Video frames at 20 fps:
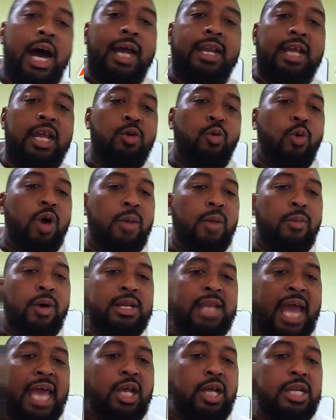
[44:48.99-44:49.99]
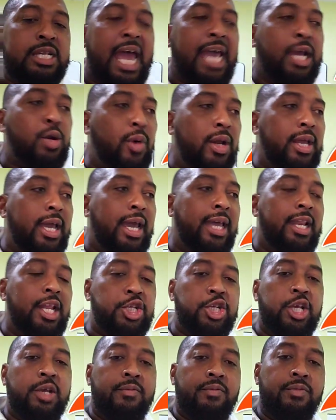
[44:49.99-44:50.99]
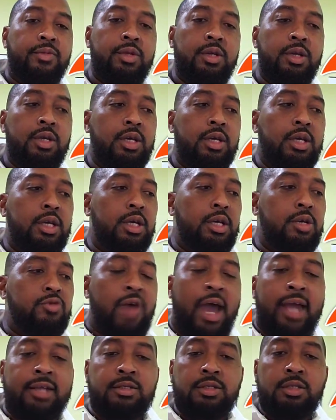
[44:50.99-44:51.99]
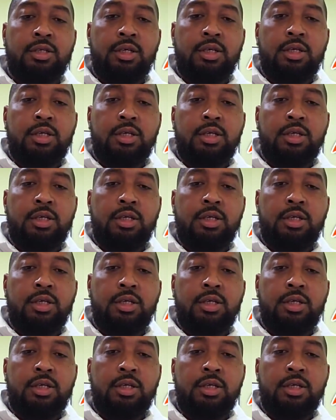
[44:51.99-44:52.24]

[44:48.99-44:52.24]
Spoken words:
and then what about Nikon Energy? Right?